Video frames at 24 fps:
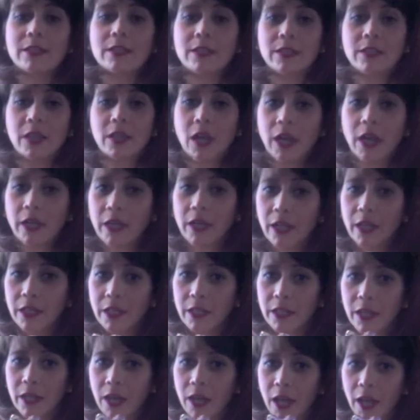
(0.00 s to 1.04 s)

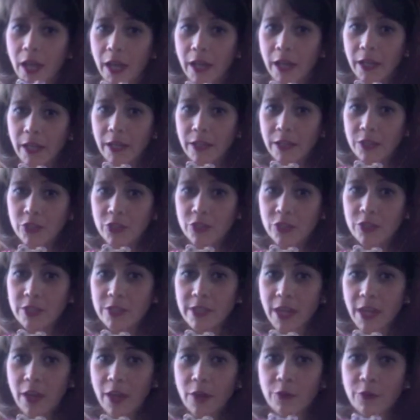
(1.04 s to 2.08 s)
$9.99. Get
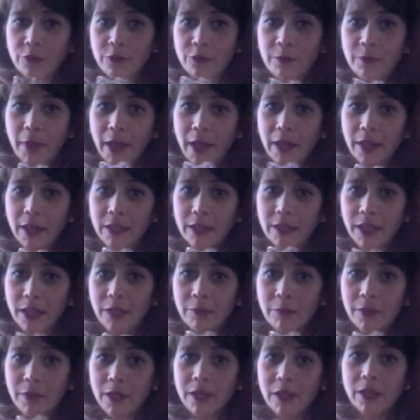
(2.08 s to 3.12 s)
yourself a
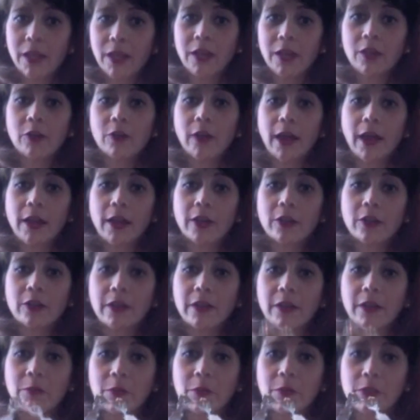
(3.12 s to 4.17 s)
macadamia nut cracker.
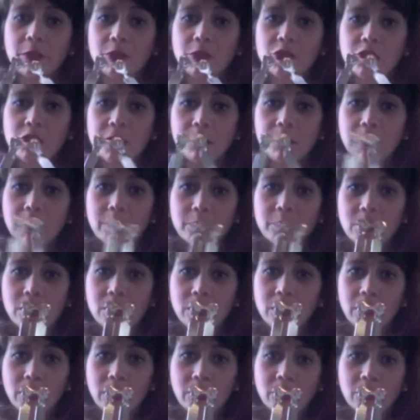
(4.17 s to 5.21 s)
They will ship them to
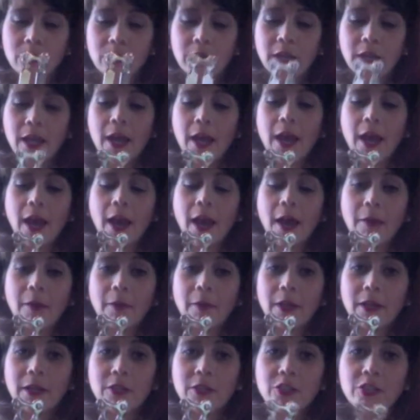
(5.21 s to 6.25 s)
you,
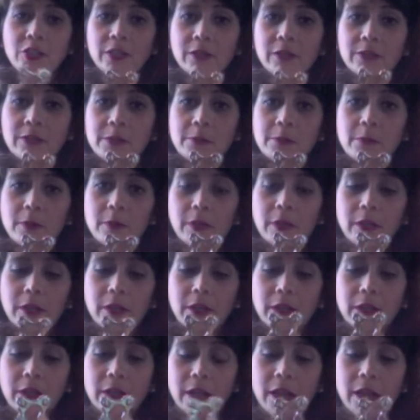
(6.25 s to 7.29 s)
and it ships.
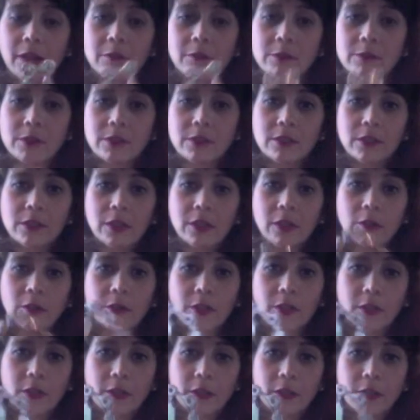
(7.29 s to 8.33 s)
It comes in. You know,
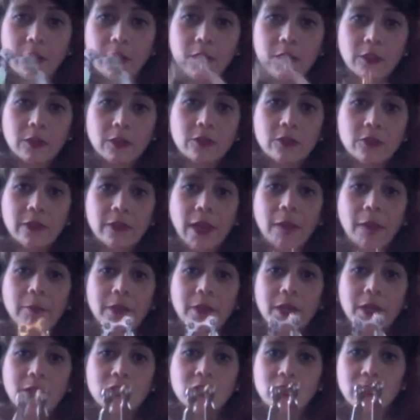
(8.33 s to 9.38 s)
you can do that
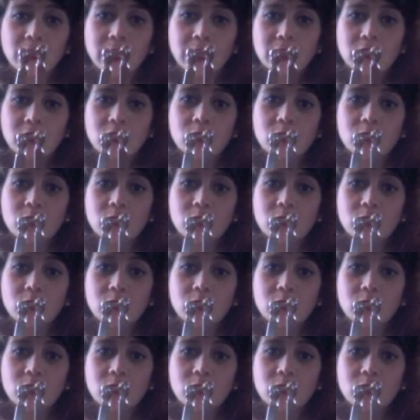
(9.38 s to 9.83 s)
because you can get 2